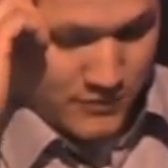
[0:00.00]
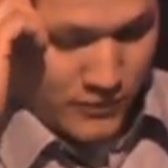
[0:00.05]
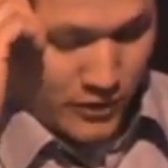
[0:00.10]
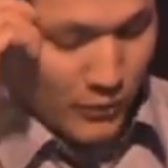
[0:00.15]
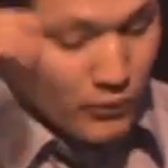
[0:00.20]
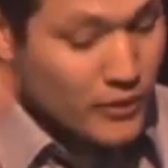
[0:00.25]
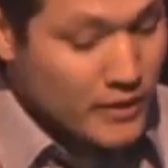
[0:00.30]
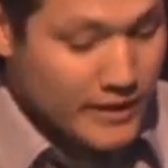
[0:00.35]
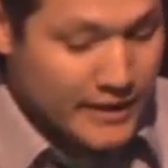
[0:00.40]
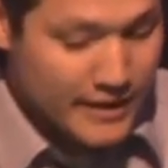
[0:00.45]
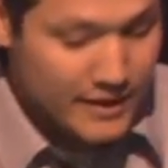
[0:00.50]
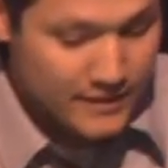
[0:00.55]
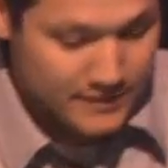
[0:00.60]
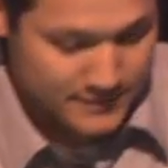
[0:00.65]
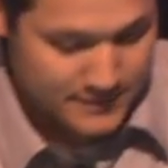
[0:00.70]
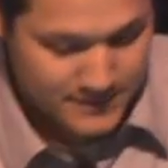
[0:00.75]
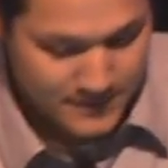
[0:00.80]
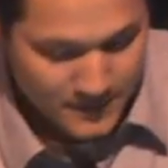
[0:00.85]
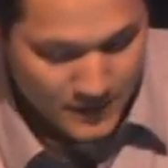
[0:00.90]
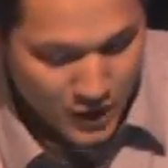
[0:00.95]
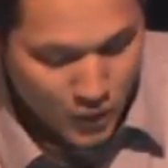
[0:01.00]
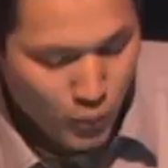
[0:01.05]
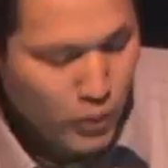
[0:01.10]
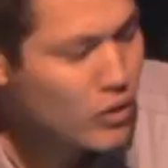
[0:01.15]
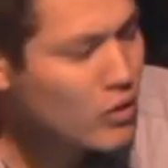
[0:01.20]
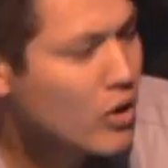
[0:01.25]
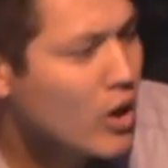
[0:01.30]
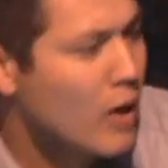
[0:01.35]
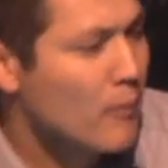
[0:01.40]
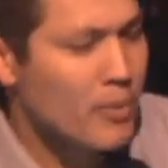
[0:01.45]
It really is.
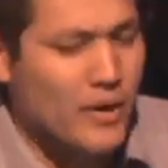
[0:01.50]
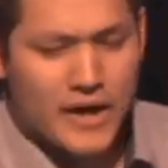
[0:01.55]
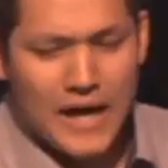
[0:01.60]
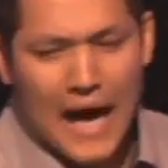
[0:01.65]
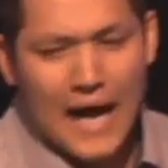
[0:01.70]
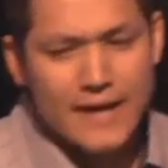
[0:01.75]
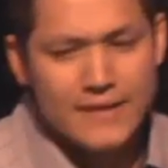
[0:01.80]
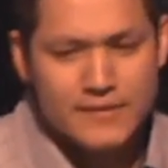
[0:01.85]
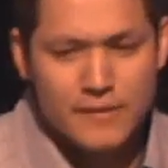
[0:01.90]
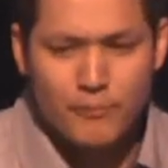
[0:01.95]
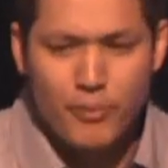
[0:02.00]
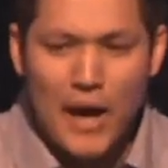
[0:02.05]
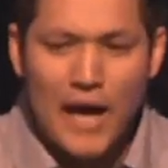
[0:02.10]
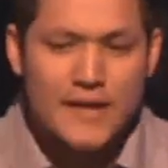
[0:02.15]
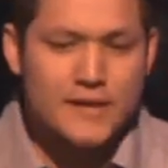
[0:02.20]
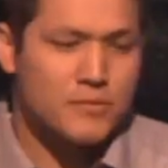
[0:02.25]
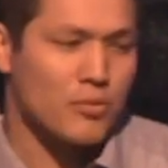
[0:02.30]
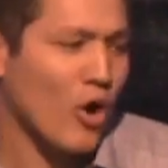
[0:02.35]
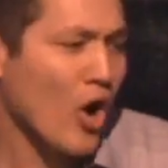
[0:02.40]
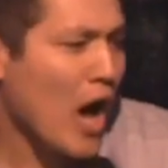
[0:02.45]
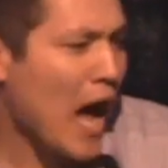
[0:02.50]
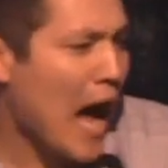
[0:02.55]
Well, but God is impossible.